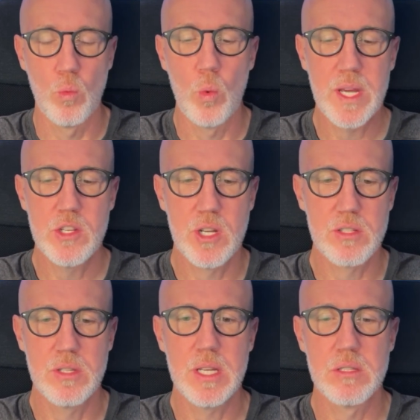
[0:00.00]
We
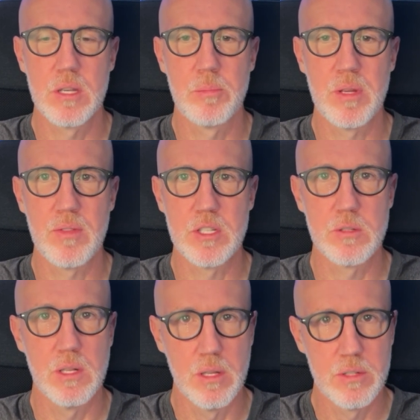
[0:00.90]
just need something that's
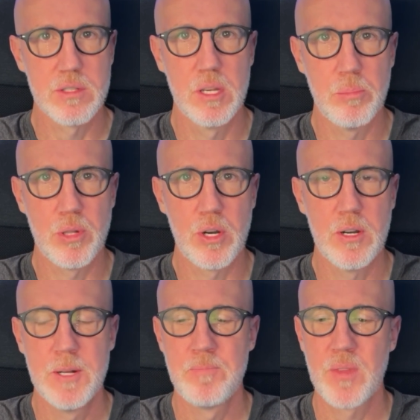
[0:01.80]
a little simpler
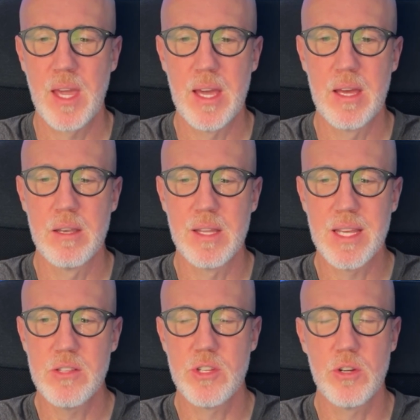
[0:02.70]
and
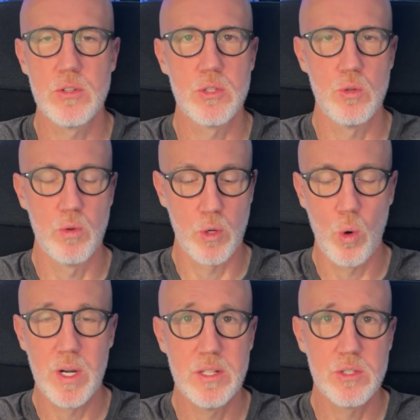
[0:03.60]
easier to
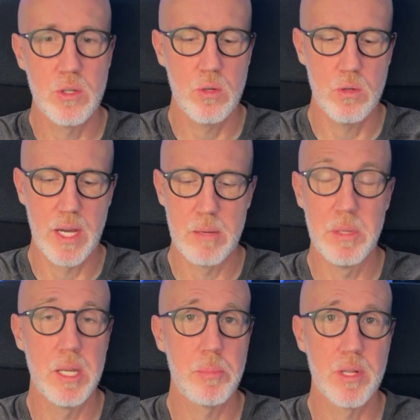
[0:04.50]
record into and
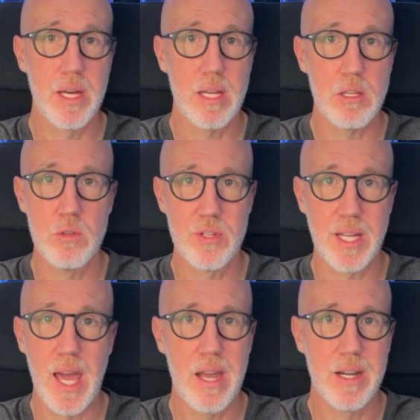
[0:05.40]
manipulate
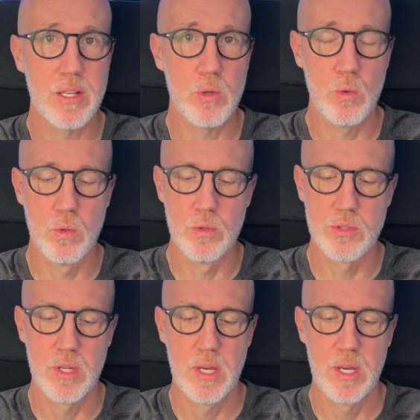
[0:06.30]
using editing tools,